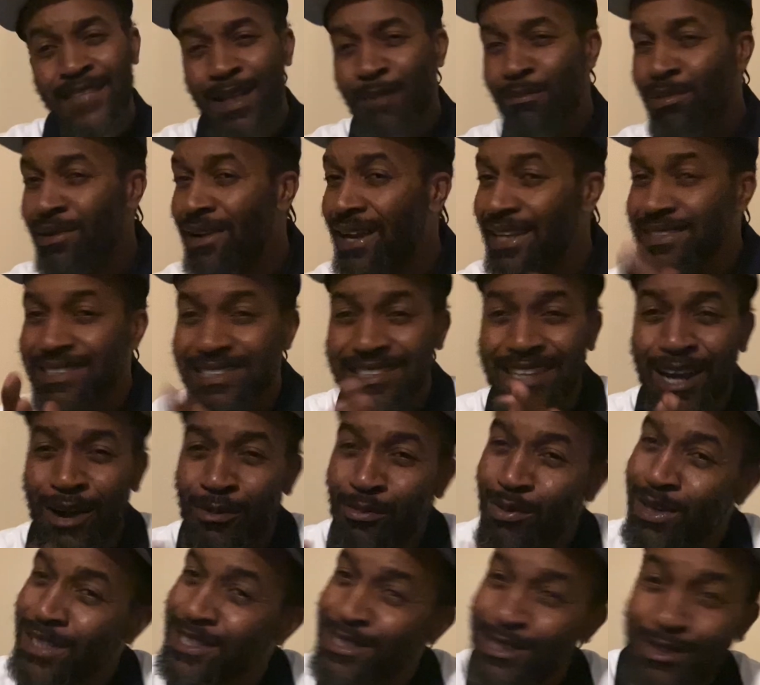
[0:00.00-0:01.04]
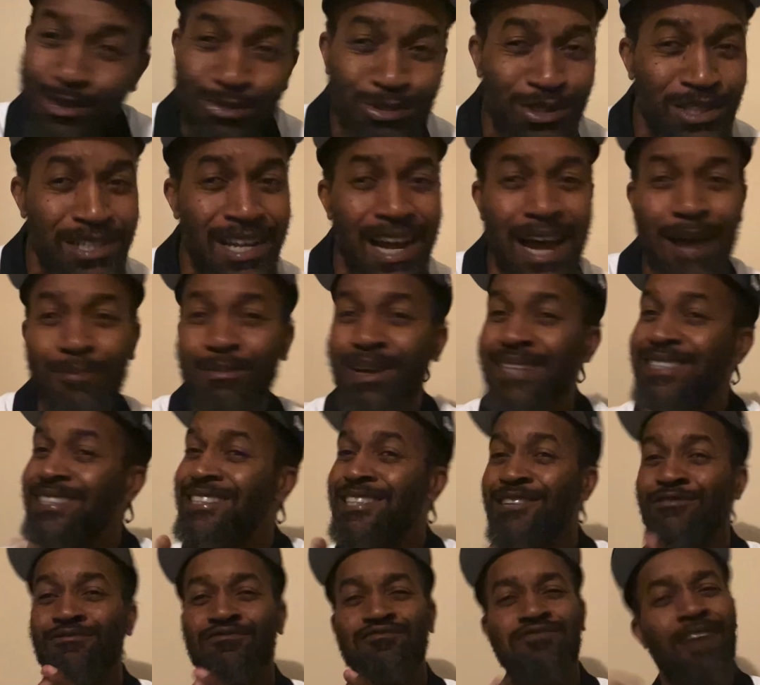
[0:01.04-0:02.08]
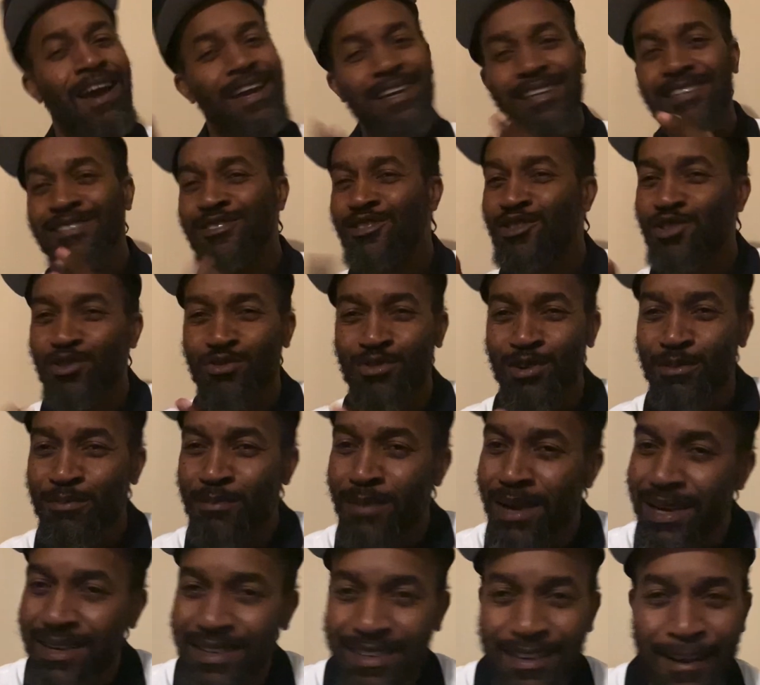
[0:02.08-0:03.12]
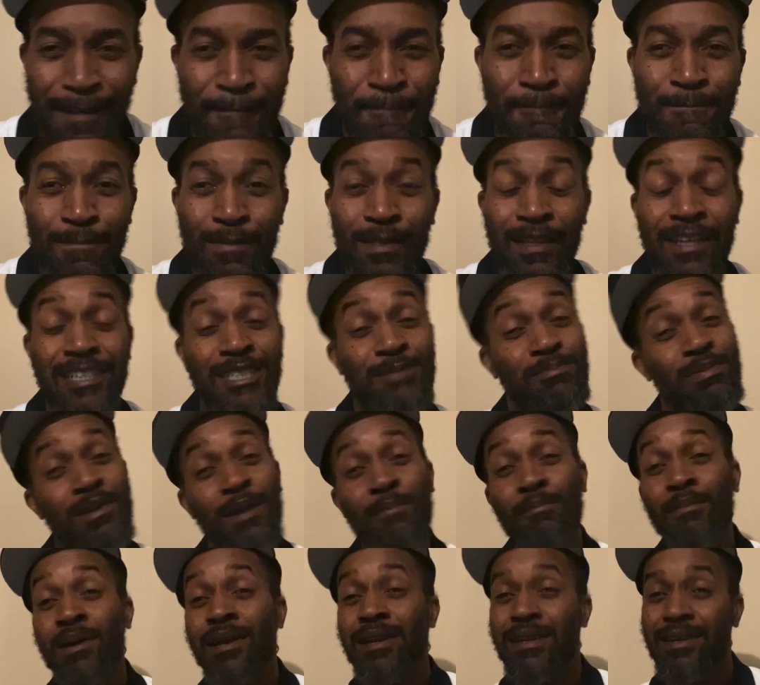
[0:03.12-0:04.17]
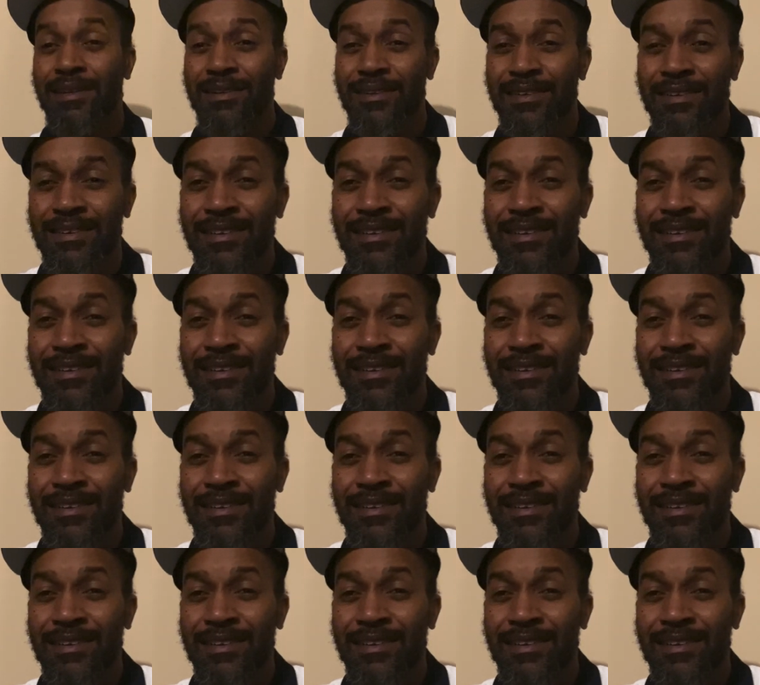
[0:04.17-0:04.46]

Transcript: But let's not waste no time. Let's get right into it, man. It's been a minute.